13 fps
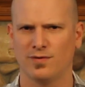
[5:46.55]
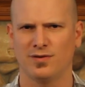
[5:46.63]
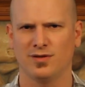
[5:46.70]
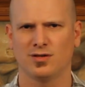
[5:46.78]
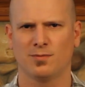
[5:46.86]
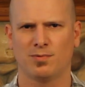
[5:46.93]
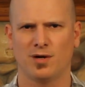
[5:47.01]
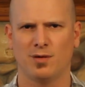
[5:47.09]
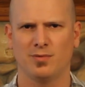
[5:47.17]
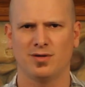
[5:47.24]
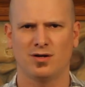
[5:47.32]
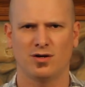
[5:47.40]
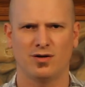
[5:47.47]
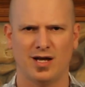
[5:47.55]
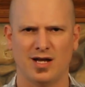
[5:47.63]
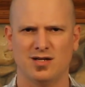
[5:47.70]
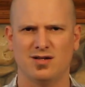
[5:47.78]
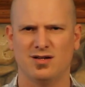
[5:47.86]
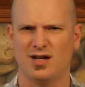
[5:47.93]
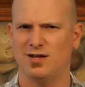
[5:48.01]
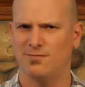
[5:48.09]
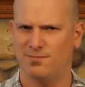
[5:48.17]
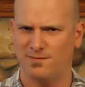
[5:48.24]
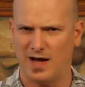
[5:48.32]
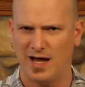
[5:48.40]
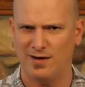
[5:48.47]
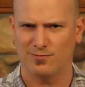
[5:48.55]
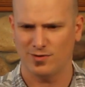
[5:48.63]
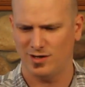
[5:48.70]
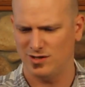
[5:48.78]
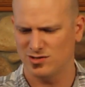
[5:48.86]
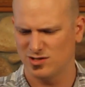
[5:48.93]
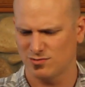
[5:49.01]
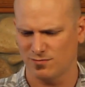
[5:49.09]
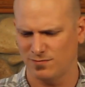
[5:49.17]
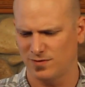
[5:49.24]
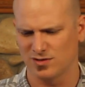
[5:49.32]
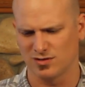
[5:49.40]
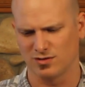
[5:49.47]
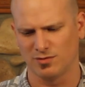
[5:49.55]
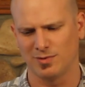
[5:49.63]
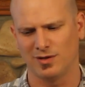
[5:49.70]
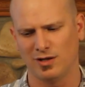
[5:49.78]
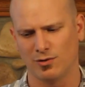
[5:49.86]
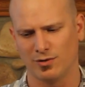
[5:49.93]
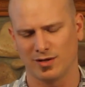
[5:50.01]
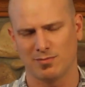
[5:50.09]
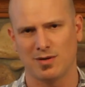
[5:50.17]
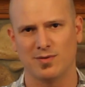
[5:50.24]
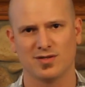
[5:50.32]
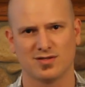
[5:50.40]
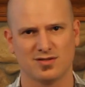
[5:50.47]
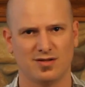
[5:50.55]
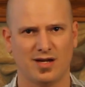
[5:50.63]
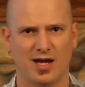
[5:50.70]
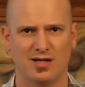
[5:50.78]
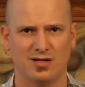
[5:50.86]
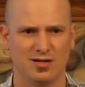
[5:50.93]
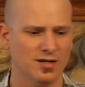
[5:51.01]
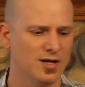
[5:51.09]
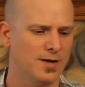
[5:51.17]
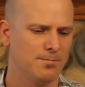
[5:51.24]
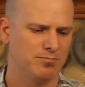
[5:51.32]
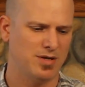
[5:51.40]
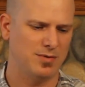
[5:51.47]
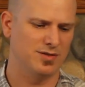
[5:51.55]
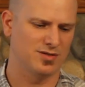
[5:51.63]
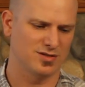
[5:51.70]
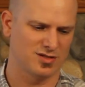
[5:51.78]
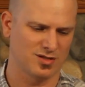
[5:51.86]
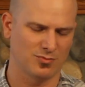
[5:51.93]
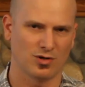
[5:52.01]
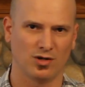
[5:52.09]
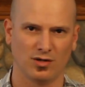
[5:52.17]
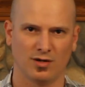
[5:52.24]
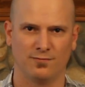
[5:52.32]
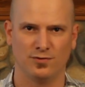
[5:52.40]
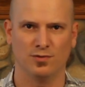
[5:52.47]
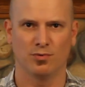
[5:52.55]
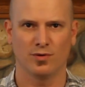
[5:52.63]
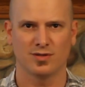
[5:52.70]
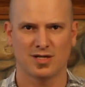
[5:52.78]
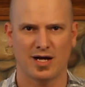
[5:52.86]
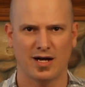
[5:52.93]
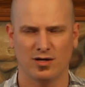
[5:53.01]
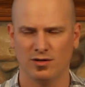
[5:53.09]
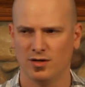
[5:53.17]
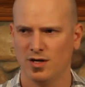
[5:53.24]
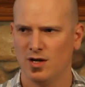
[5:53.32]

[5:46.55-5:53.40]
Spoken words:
I think they're probably in our 90 to 95 range. This one feels a little bit lower, like maybe this is a 90, maybe this is somewhere a few points higher.